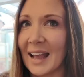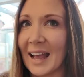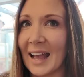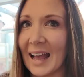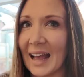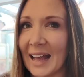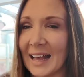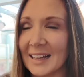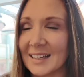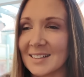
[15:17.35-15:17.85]

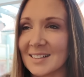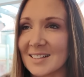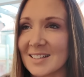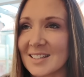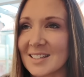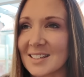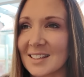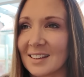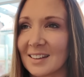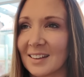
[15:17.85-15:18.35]
and
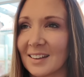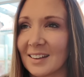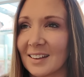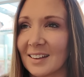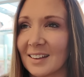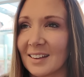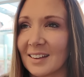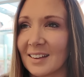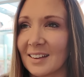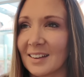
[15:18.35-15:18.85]

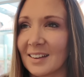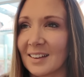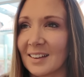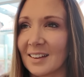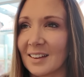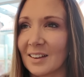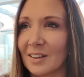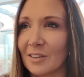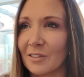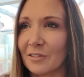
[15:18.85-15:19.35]

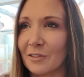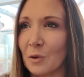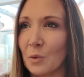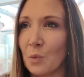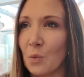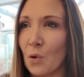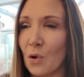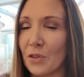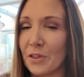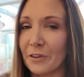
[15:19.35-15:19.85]
for
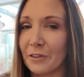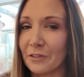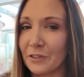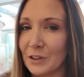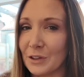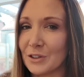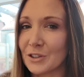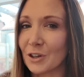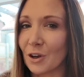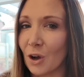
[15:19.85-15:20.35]
what the
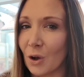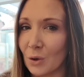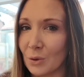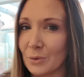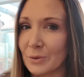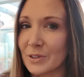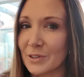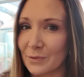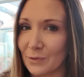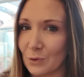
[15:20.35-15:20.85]
future
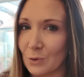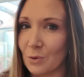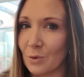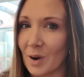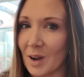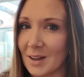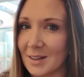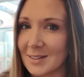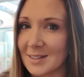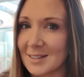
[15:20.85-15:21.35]
holds for
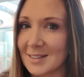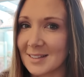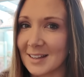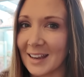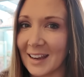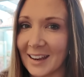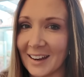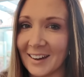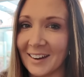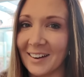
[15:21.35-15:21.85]
us
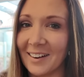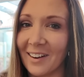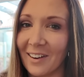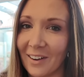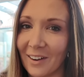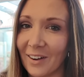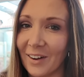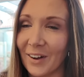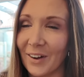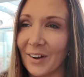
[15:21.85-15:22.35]
in
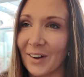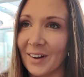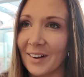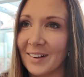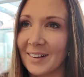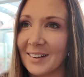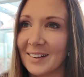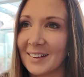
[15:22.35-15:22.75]
our